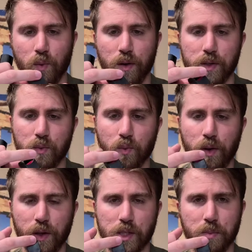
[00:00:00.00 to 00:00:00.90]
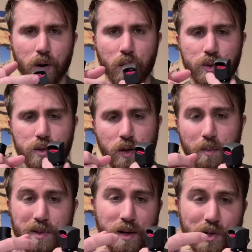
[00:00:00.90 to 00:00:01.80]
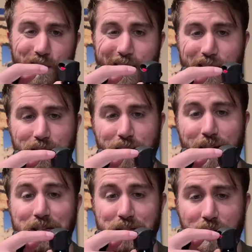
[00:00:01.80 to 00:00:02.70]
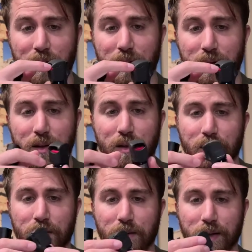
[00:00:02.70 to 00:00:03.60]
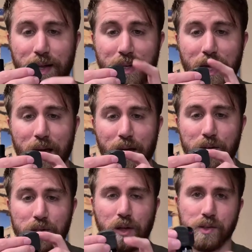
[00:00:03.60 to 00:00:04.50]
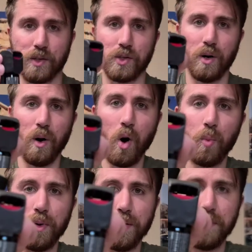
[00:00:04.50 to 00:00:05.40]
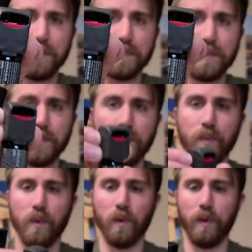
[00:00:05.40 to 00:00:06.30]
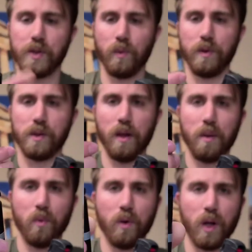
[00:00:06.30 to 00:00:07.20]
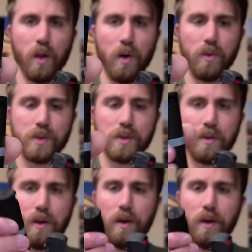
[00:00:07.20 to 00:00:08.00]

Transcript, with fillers: one is really exposed. It can potentially act accidentally get engaged because it's so open, where this one's a lot more enclosed.